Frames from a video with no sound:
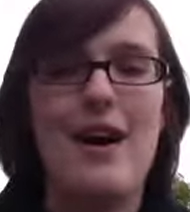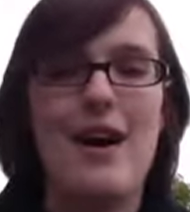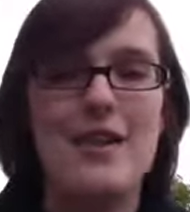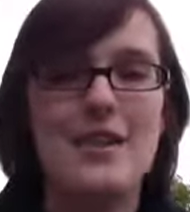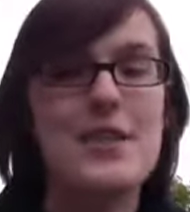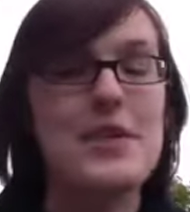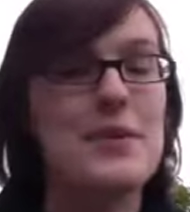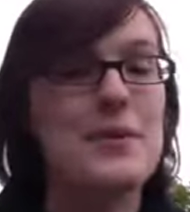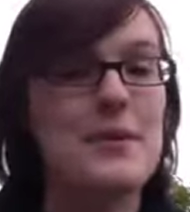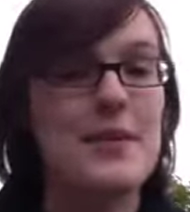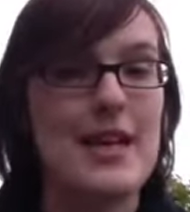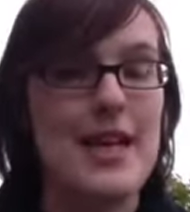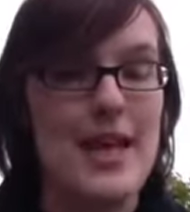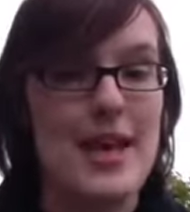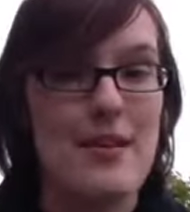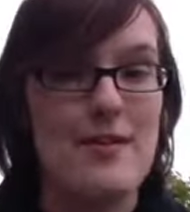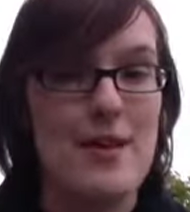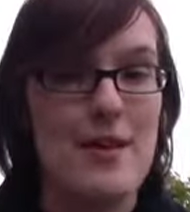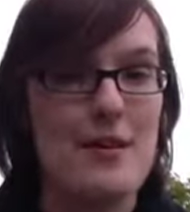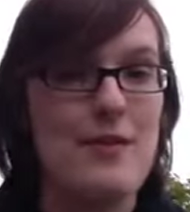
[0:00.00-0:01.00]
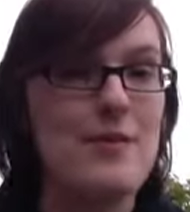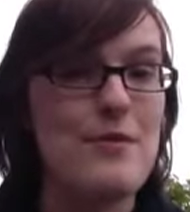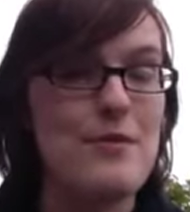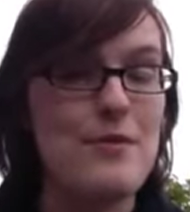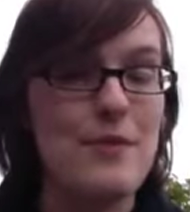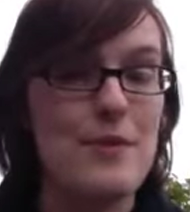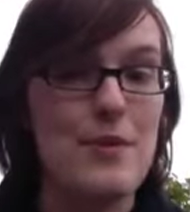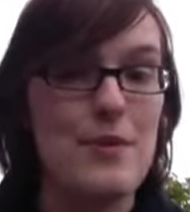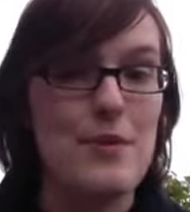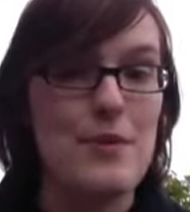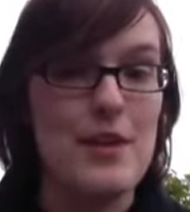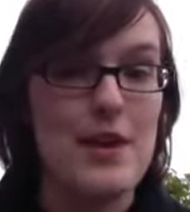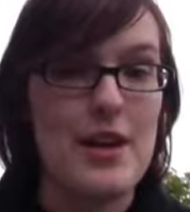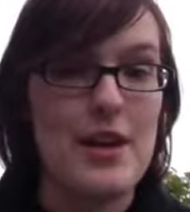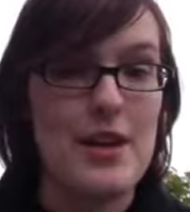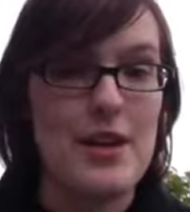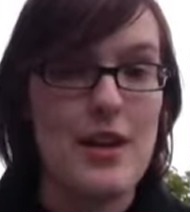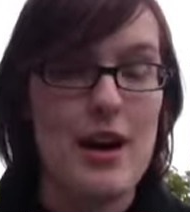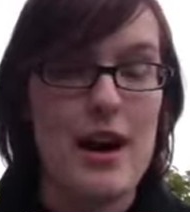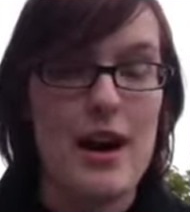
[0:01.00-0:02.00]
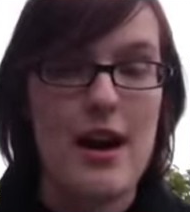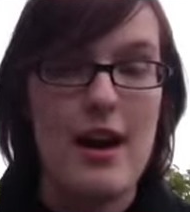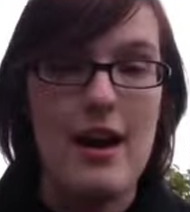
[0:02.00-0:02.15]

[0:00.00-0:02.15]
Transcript: articles that he wrote for the